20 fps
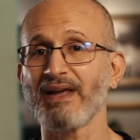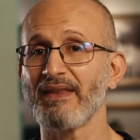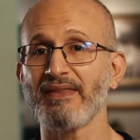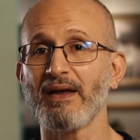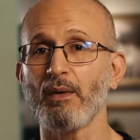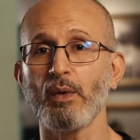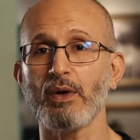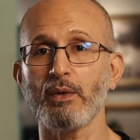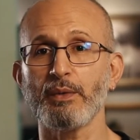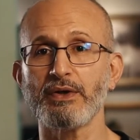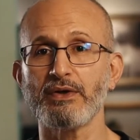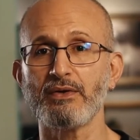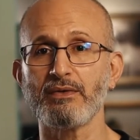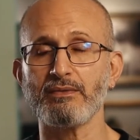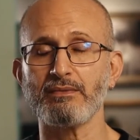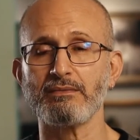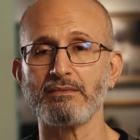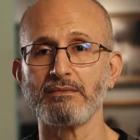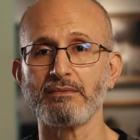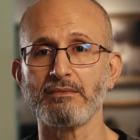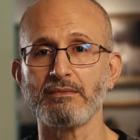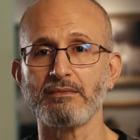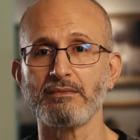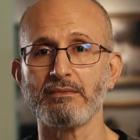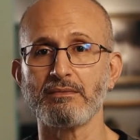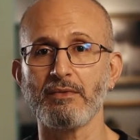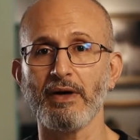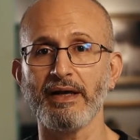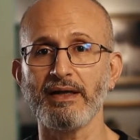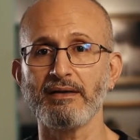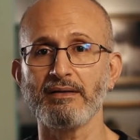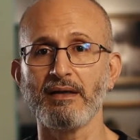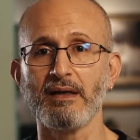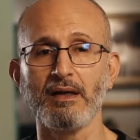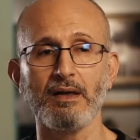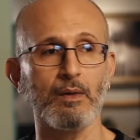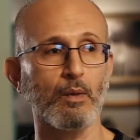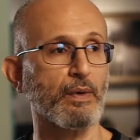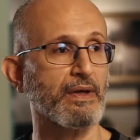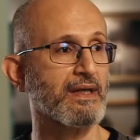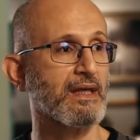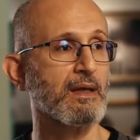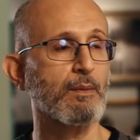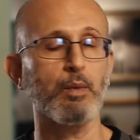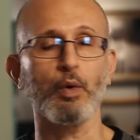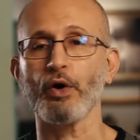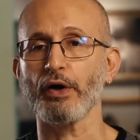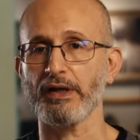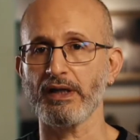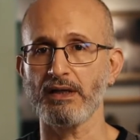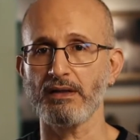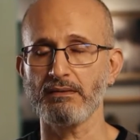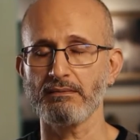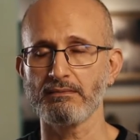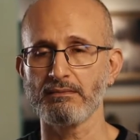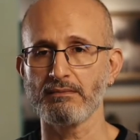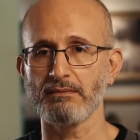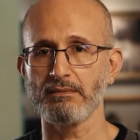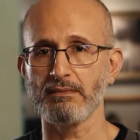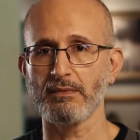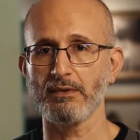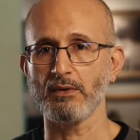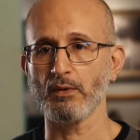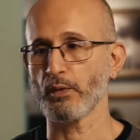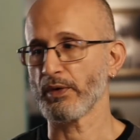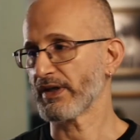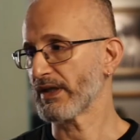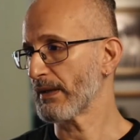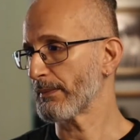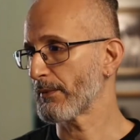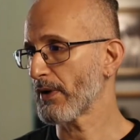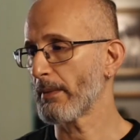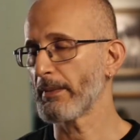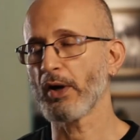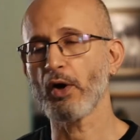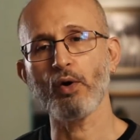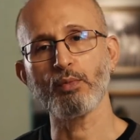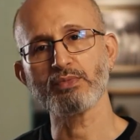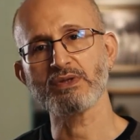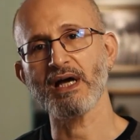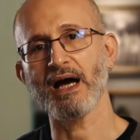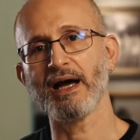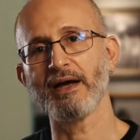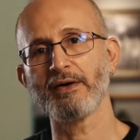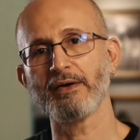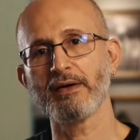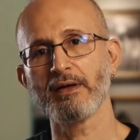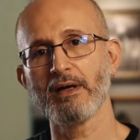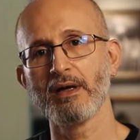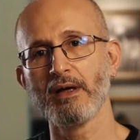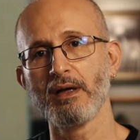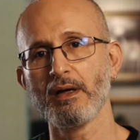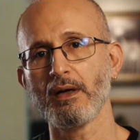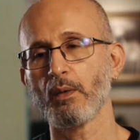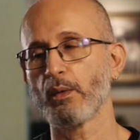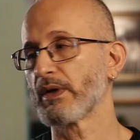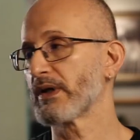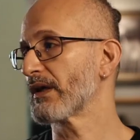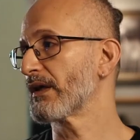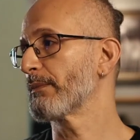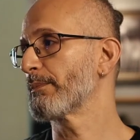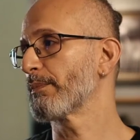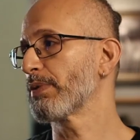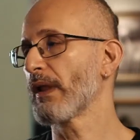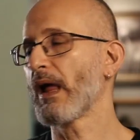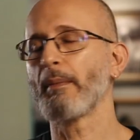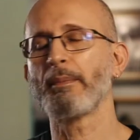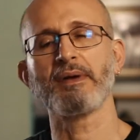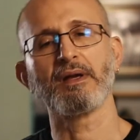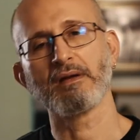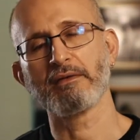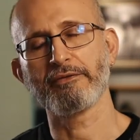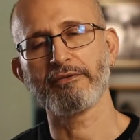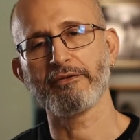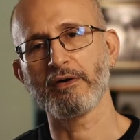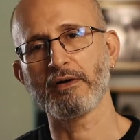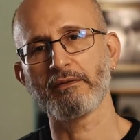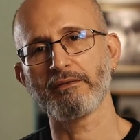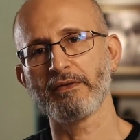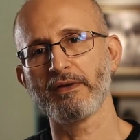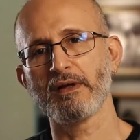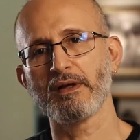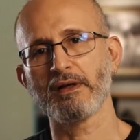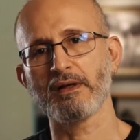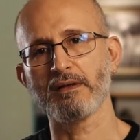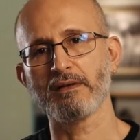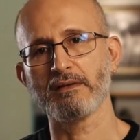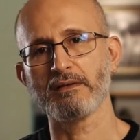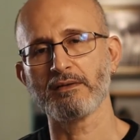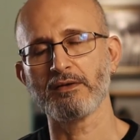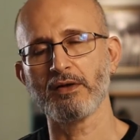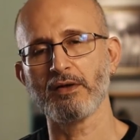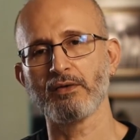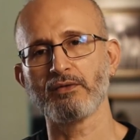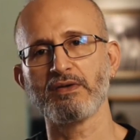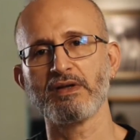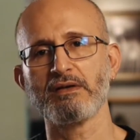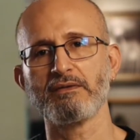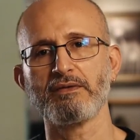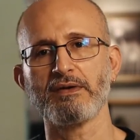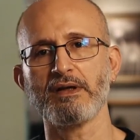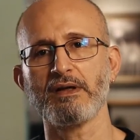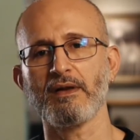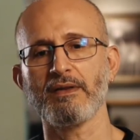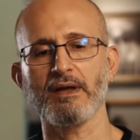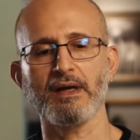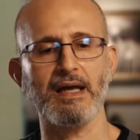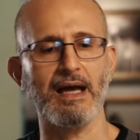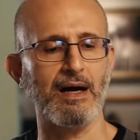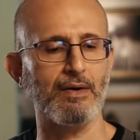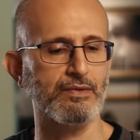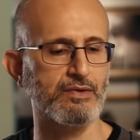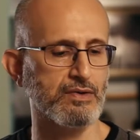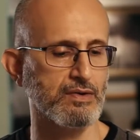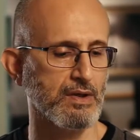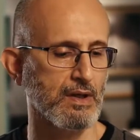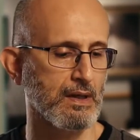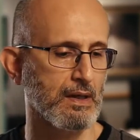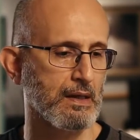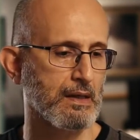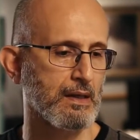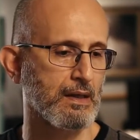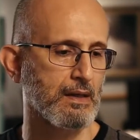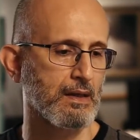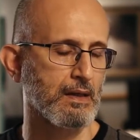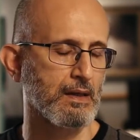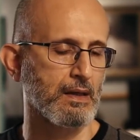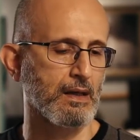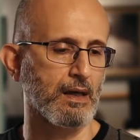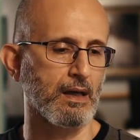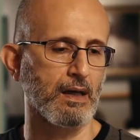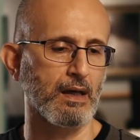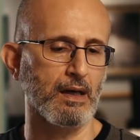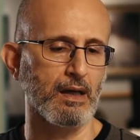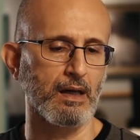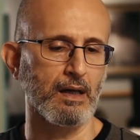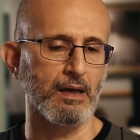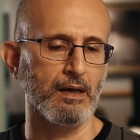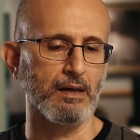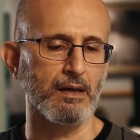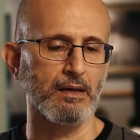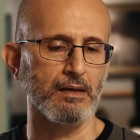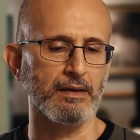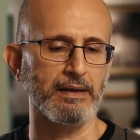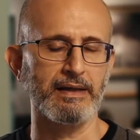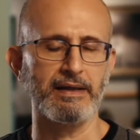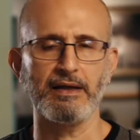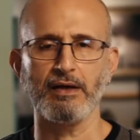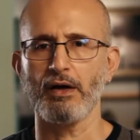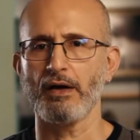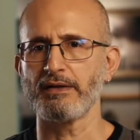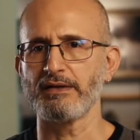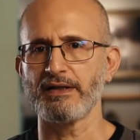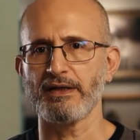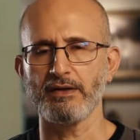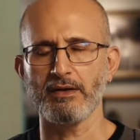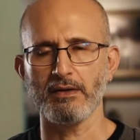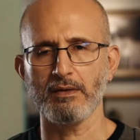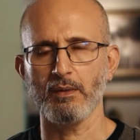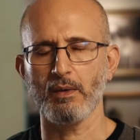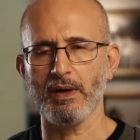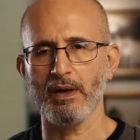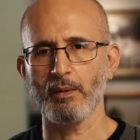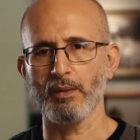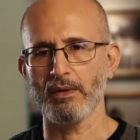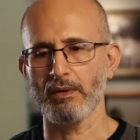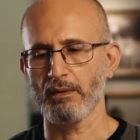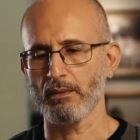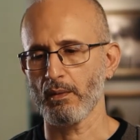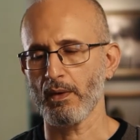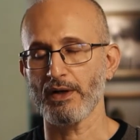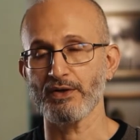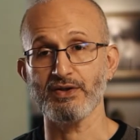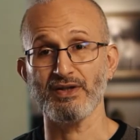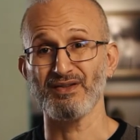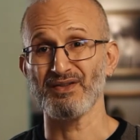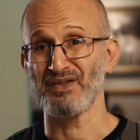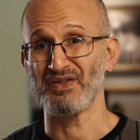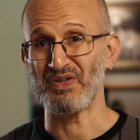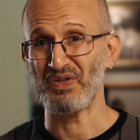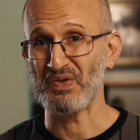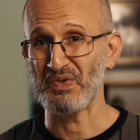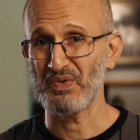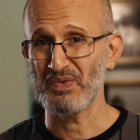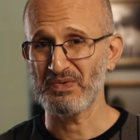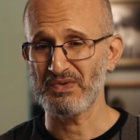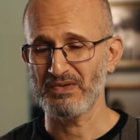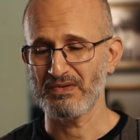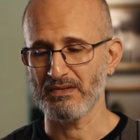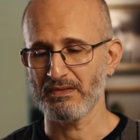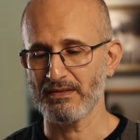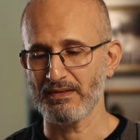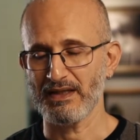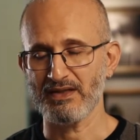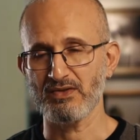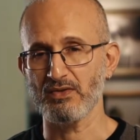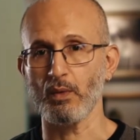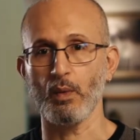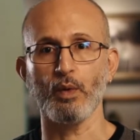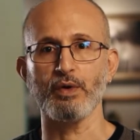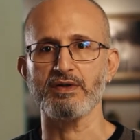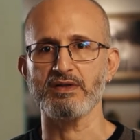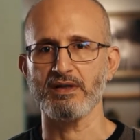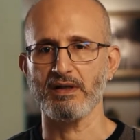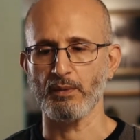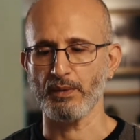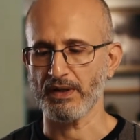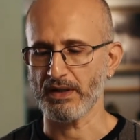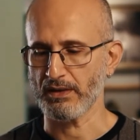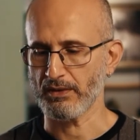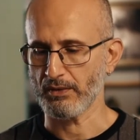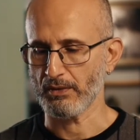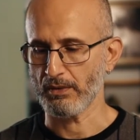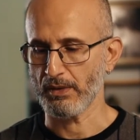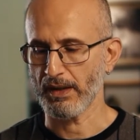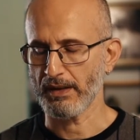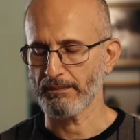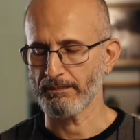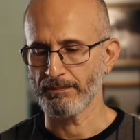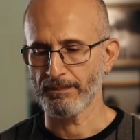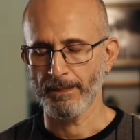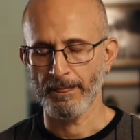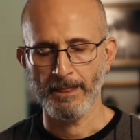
And then what do we do? Right? We keep working, we keep coming home tired, we keep plopping in front of the you know TV on the couch, uh, eating our dinner while we're watching the news. That's the worst thing we can do, right?